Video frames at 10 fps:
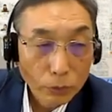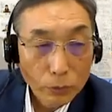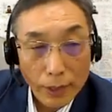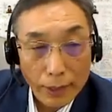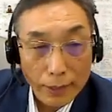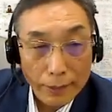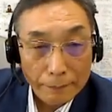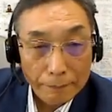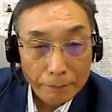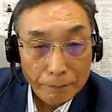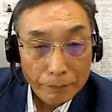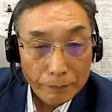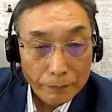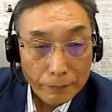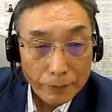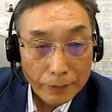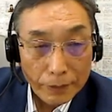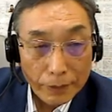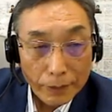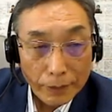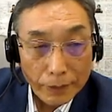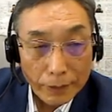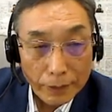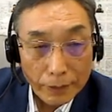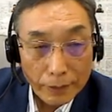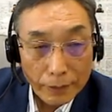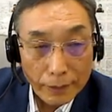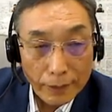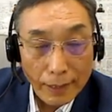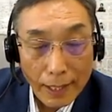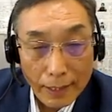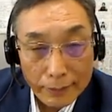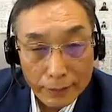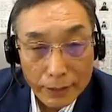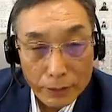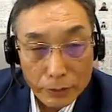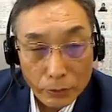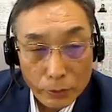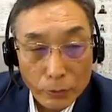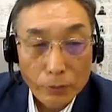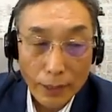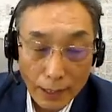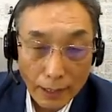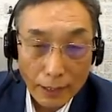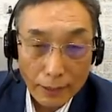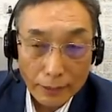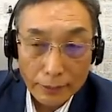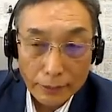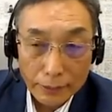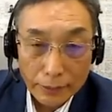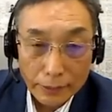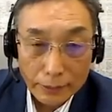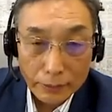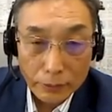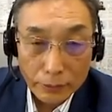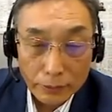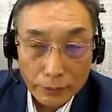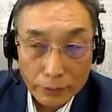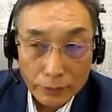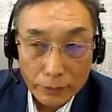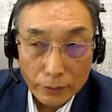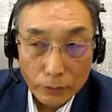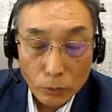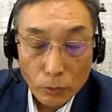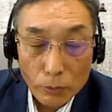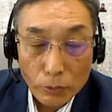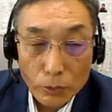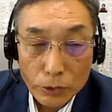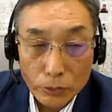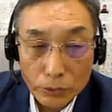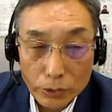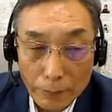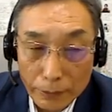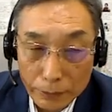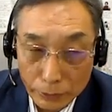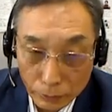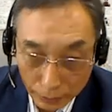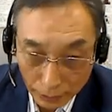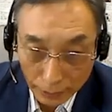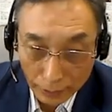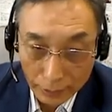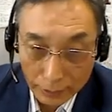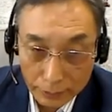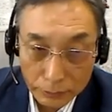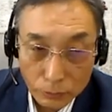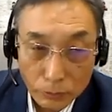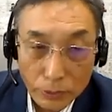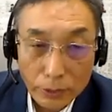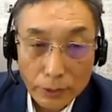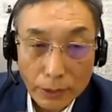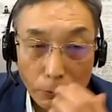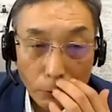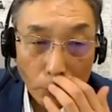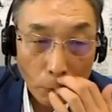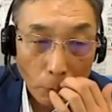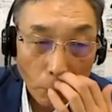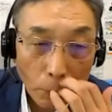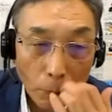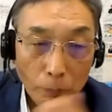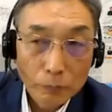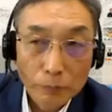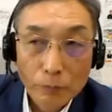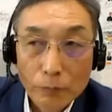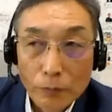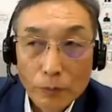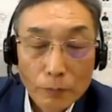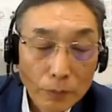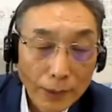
And when we use the word appropriate competition, that was uh, misunderstood sometimes, and some teachers used